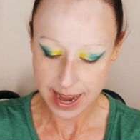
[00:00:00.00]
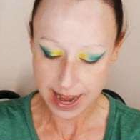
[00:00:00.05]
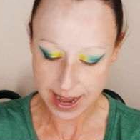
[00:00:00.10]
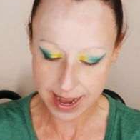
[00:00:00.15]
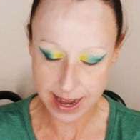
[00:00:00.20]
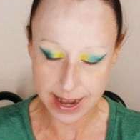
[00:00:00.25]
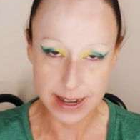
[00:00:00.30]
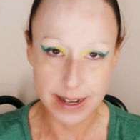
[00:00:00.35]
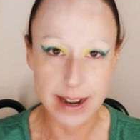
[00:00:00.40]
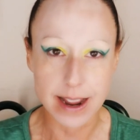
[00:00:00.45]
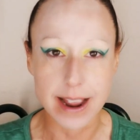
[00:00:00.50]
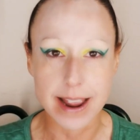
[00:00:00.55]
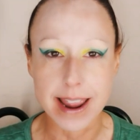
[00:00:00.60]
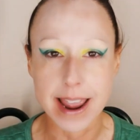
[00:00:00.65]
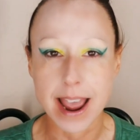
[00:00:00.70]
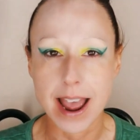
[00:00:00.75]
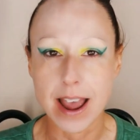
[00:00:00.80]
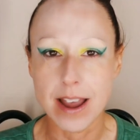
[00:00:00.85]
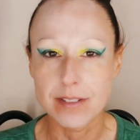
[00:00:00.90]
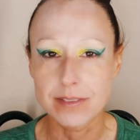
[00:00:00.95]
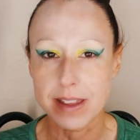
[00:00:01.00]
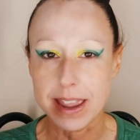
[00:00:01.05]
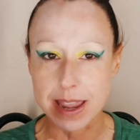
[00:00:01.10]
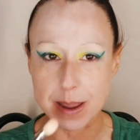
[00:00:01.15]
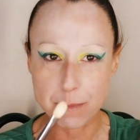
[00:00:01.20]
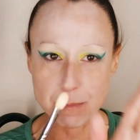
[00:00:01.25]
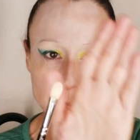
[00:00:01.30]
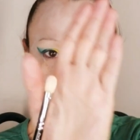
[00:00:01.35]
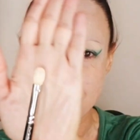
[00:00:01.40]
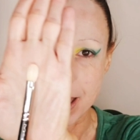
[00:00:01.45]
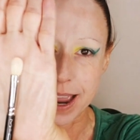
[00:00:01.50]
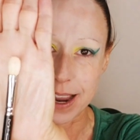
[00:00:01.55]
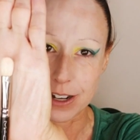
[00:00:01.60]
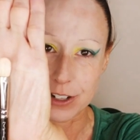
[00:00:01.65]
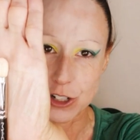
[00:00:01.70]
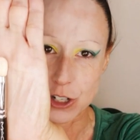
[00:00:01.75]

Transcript: and I have a M.A.C